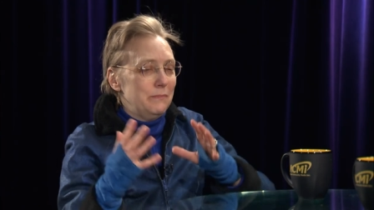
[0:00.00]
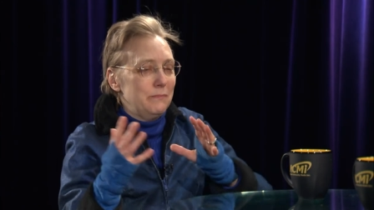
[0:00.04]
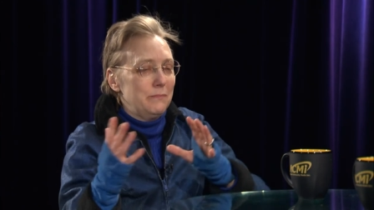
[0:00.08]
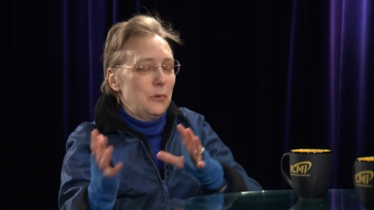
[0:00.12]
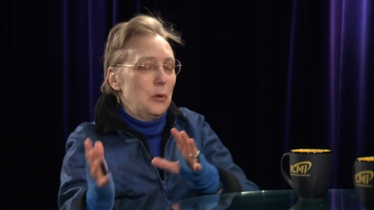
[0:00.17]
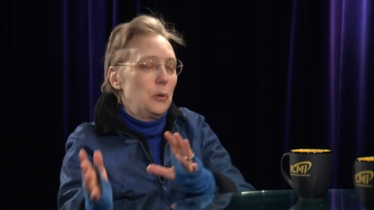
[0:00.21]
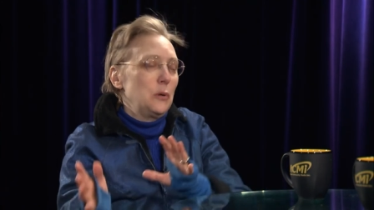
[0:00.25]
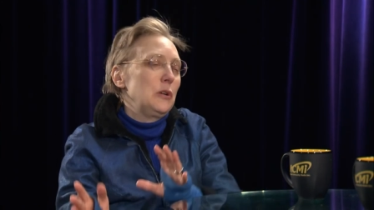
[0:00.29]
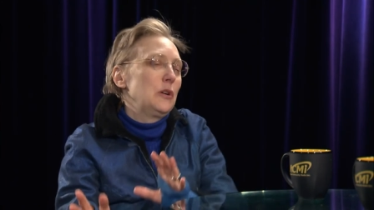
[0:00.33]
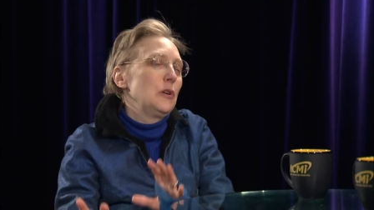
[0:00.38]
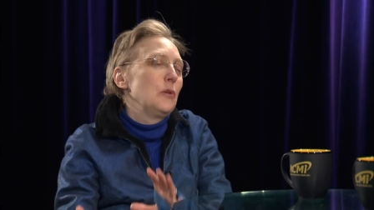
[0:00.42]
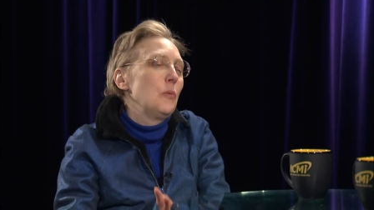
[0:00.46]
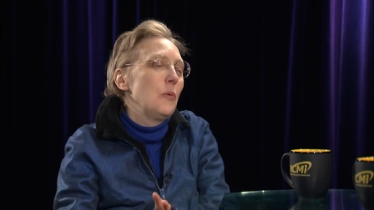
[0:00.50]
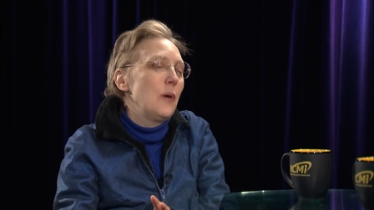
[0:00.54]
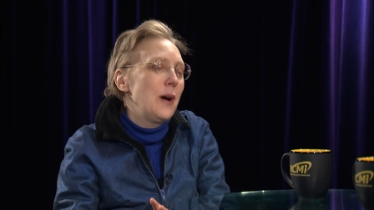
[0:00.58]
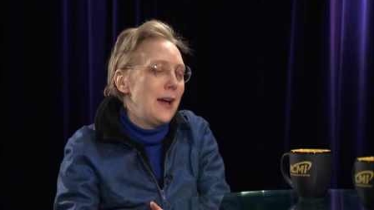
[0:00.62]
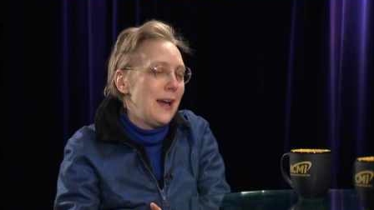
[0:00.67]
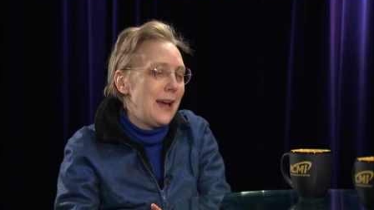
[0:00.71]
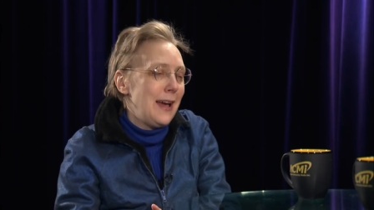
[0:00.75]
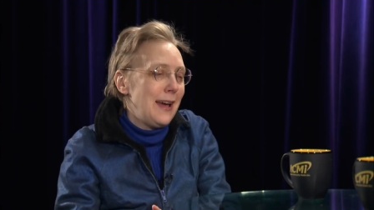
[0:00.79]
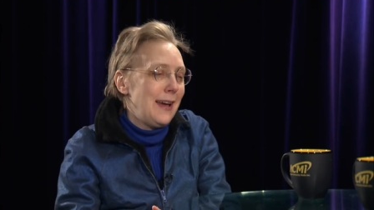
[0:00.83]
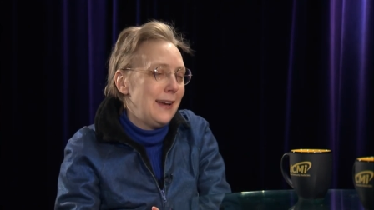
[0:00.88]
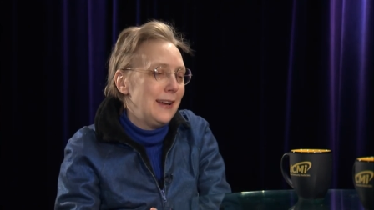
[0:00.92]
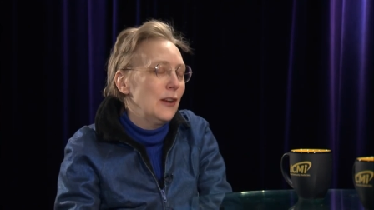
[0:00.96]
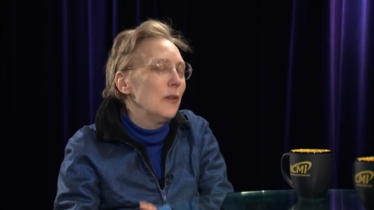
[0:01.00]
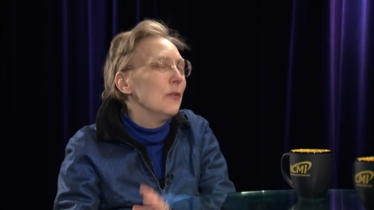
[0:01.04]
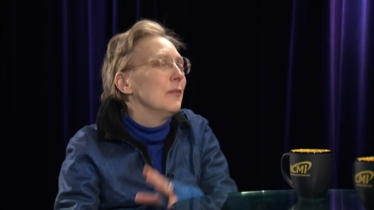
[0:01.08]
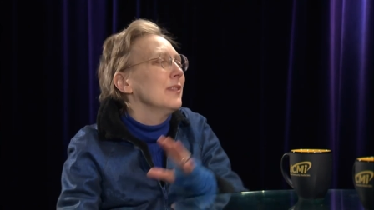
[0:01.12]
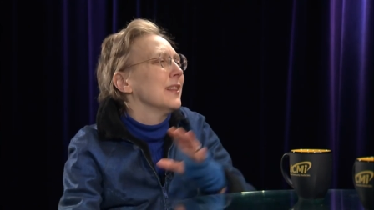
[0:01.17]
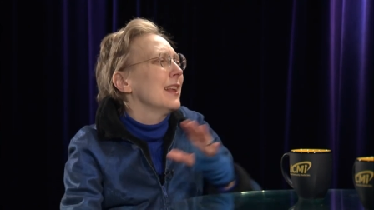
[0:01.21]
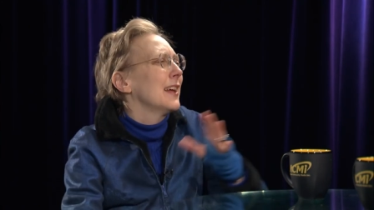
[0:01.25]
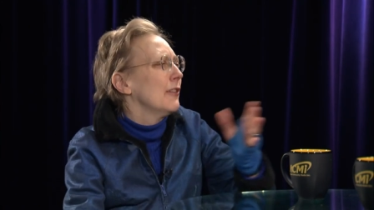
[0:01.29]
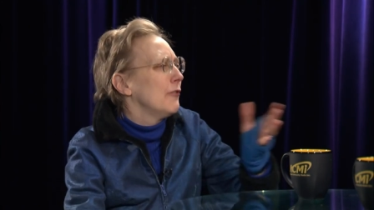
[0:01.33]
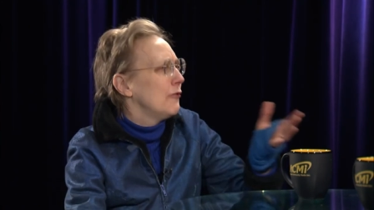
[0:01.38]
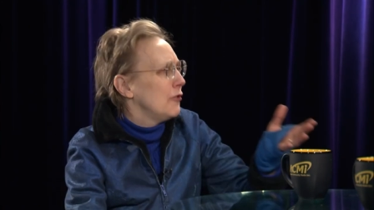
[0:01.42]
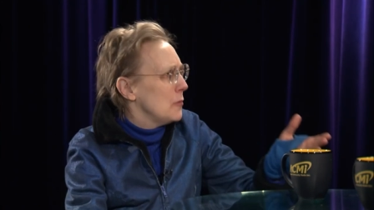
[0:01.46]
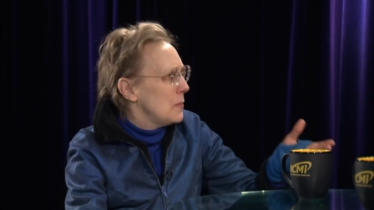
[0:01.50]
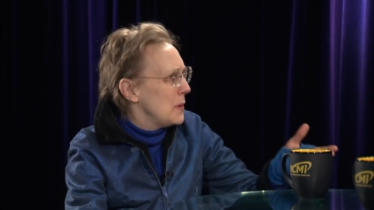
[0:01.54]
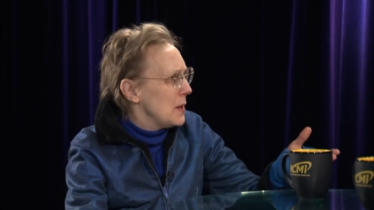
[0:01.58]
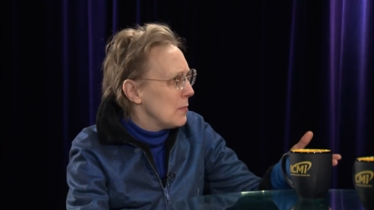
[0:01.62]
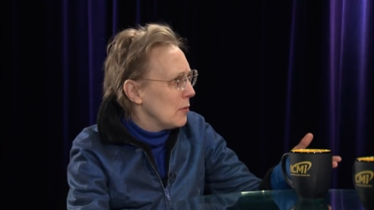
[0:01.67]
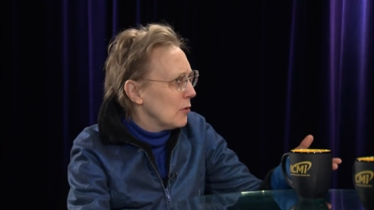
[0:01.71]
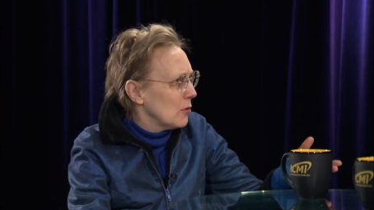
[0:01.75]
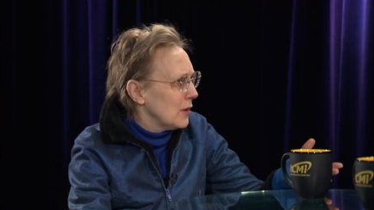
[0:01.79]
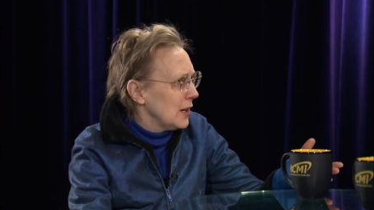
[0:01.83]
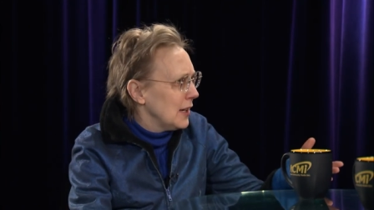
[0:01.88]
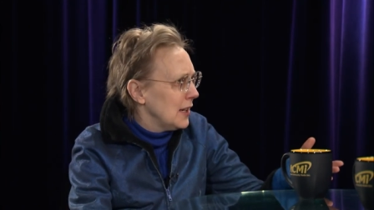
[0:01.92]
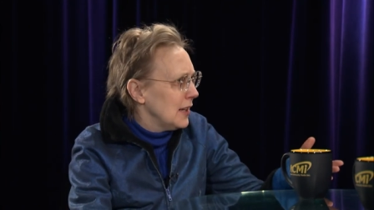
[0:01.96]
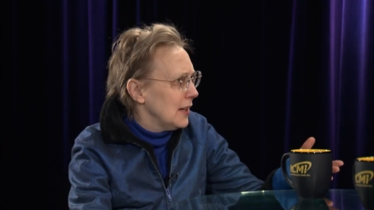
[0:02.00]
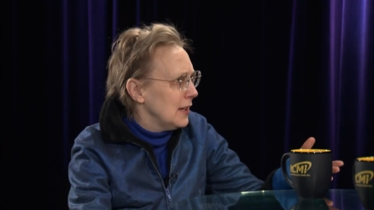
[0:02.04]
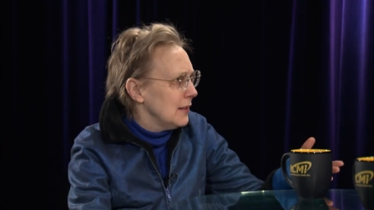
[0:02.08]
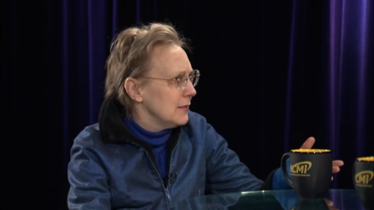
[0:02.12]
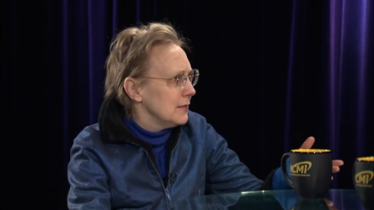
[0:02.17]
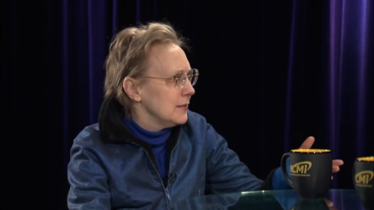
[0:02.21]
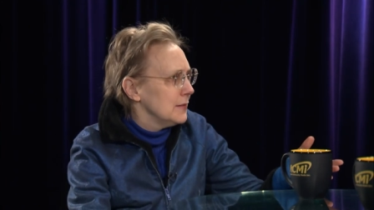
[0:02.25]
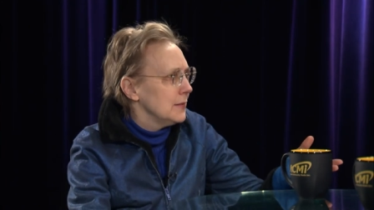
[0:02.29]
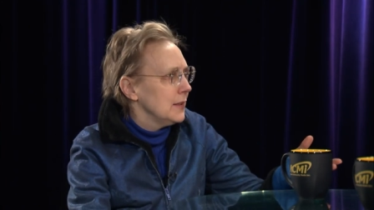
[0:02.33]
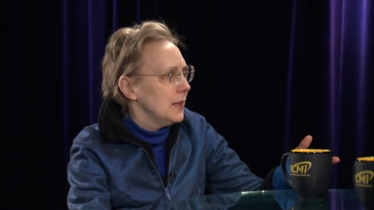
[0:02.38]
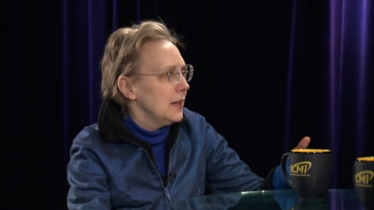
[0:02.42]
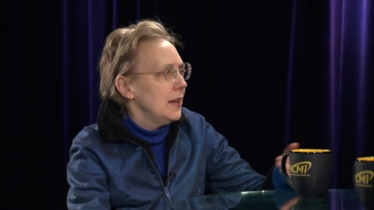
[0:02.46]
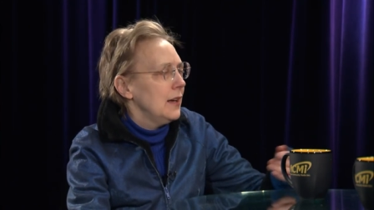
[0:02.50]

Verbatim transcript: put it away. You know, let a few people read it.